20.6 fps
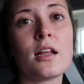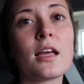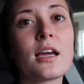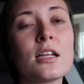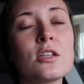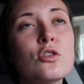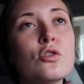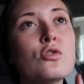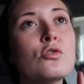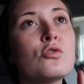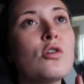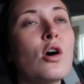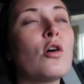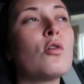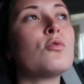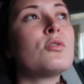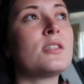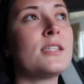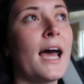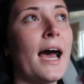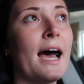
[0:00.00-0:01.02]
Like, it's
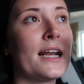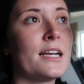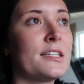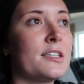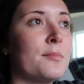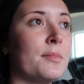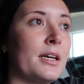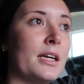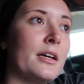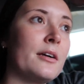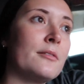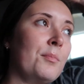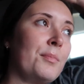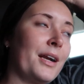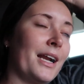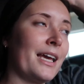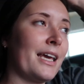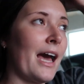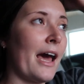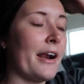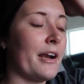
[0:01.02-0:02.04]
so sad to me, but
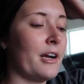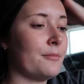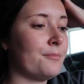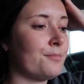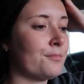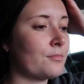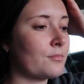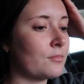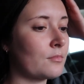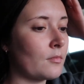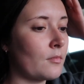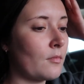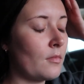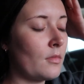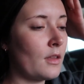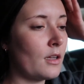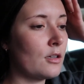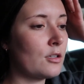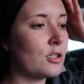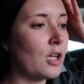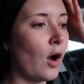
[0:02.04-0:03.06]
I get it.
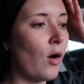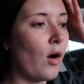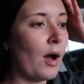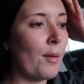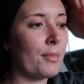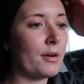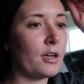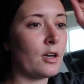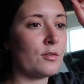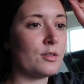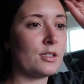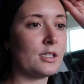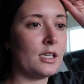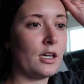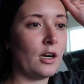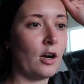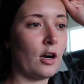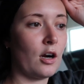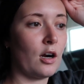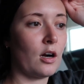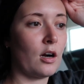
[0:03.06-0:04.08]
So I'm gonna go see
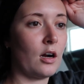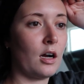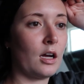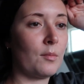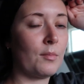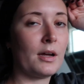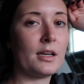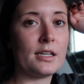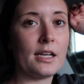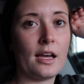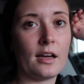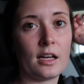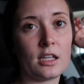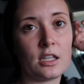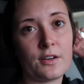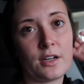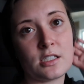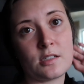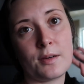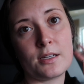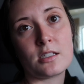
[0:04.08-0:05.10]
her on Monday. I'll get the
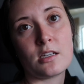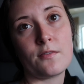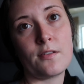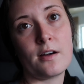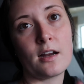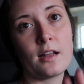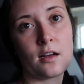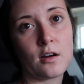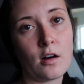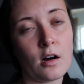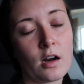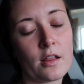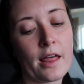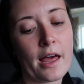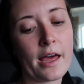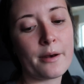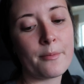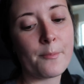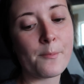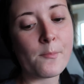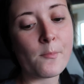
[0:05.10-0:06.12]
rest of my stuff out of the car
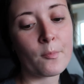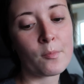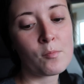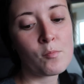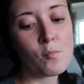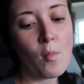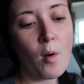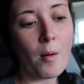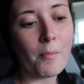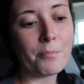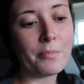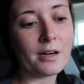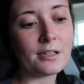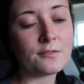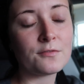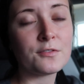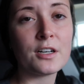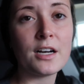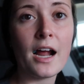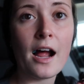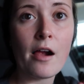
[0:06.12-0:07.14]
then. But
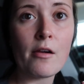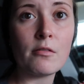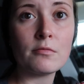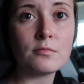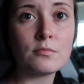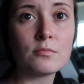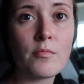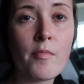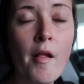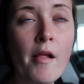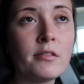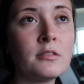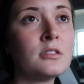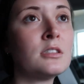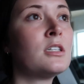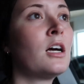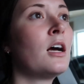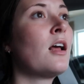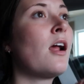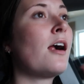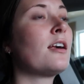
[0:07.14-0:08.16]
for now,
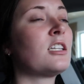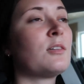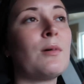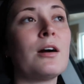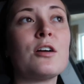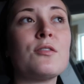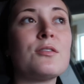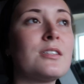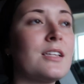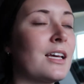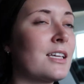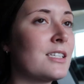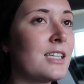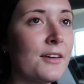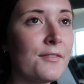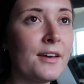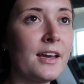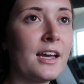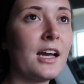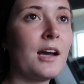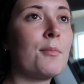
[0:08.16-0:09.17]
tomorrow's
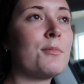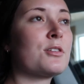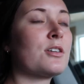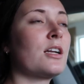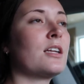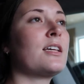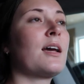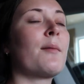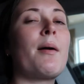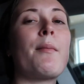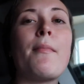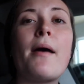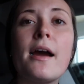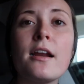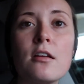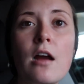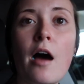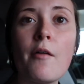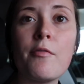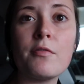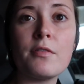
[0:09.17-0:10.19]
Thanksgiving. I'm just gonna take my
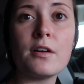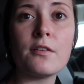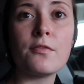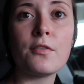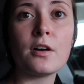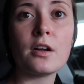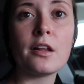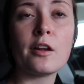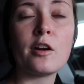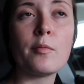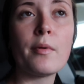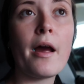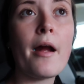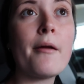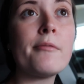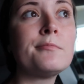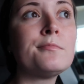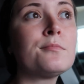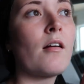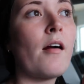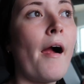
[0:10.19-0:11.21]
mind off of it for a little bit
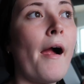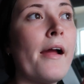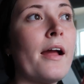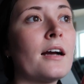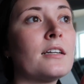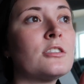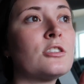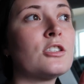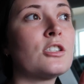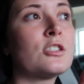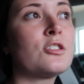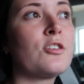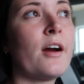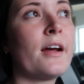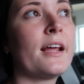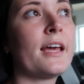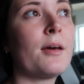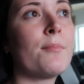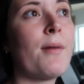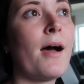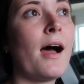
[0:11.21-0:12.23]
and just try
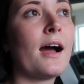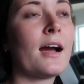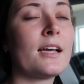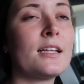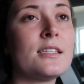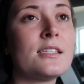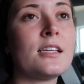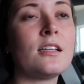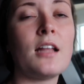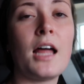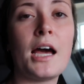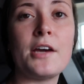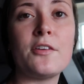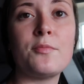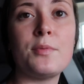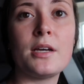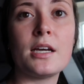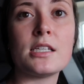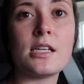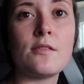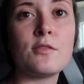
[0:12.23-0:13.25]
to get back into life,
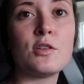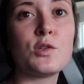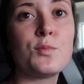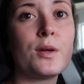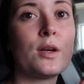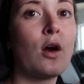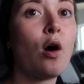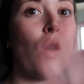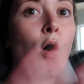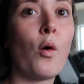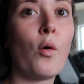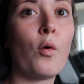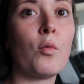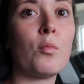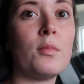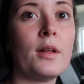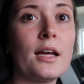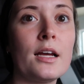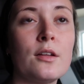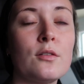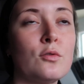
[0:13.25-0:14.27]
because I've just been home
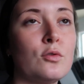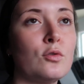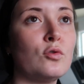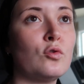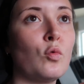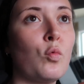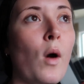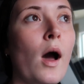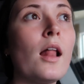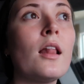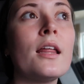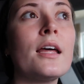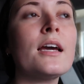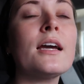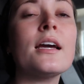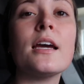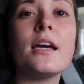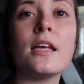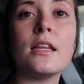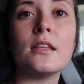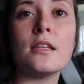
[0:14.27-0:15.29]
like
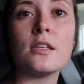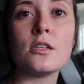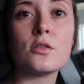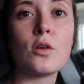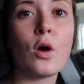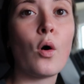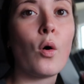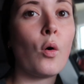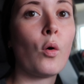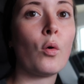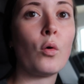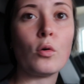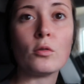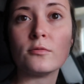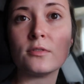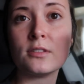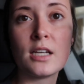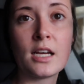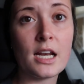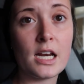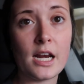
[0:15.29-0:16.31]
dwelling in this whole
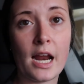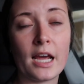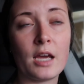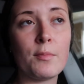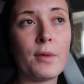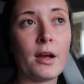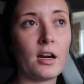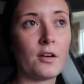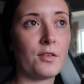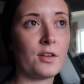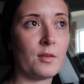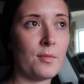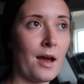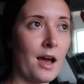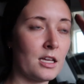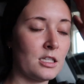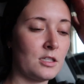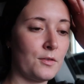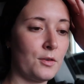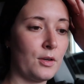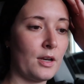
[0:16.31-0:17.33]
nightmare for the
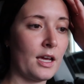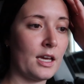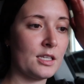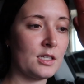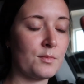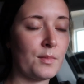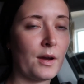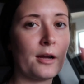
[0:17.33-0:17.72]
past few days.